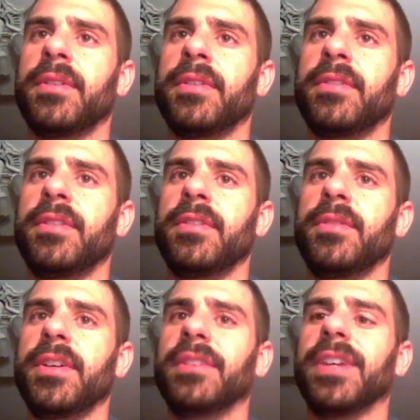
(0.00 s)
You do
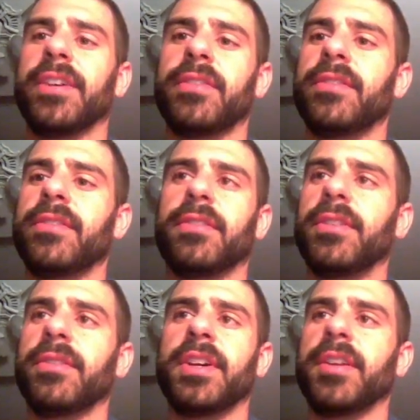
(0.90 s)
hear Lingering Souls.
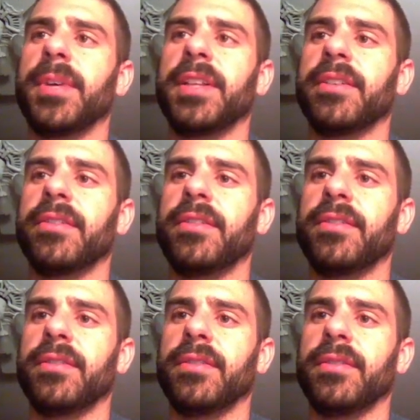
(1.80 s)
Don't care about Lingering
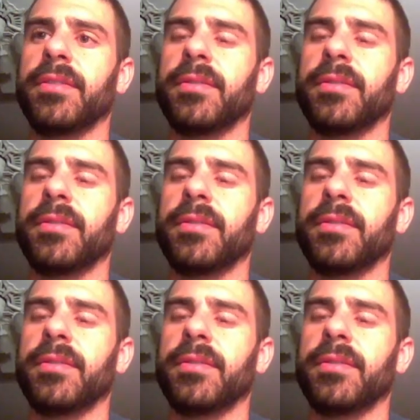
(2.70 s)
Souls.